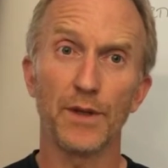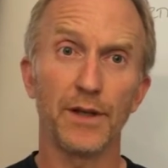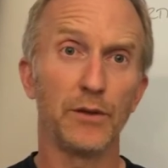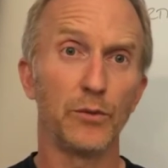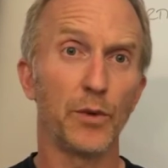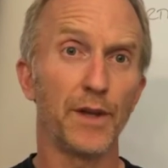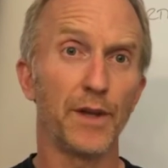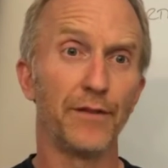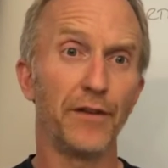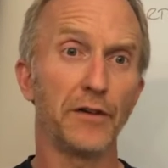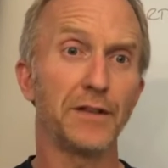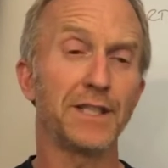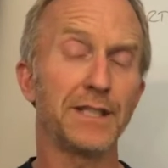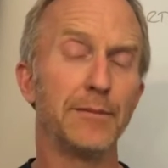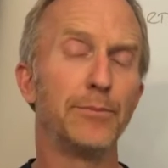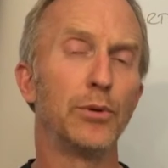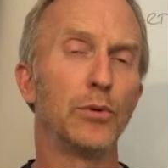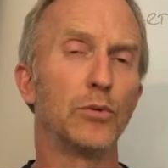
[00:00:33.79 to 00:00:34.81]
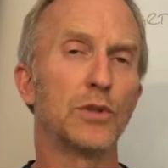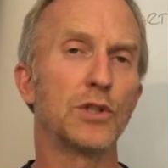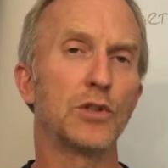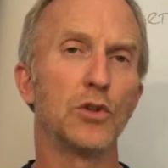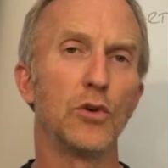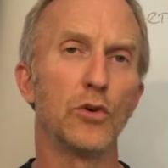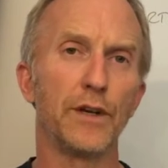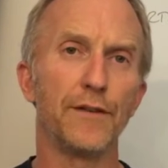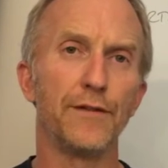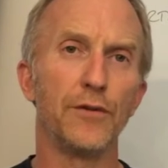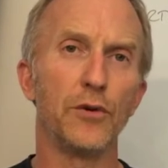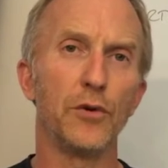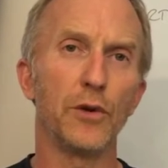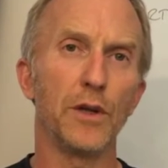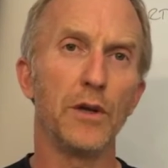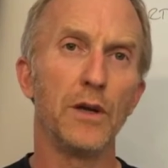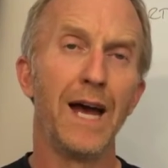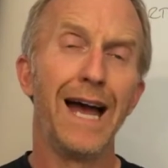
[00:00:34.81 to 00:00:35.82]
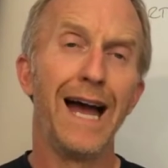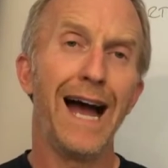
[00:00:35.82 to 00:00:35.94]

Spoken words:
a very simple story for you.